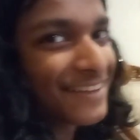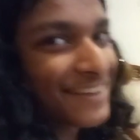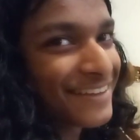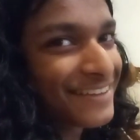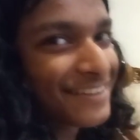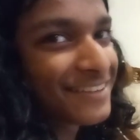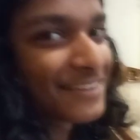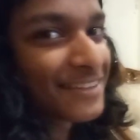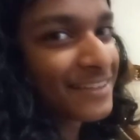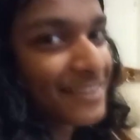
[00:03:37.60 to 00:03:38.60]
So
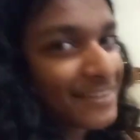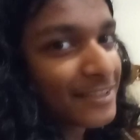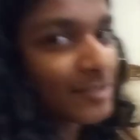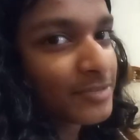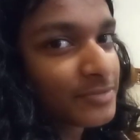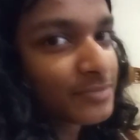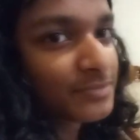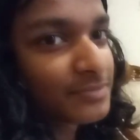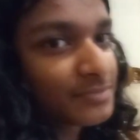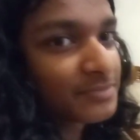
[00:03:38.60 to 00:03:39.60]
how did you get
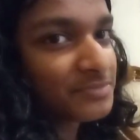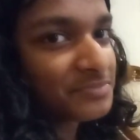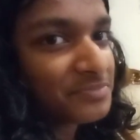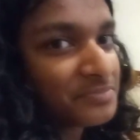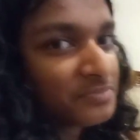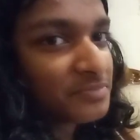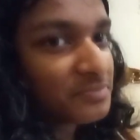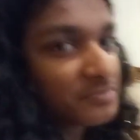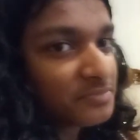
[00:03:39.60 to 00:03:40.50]
it? Did you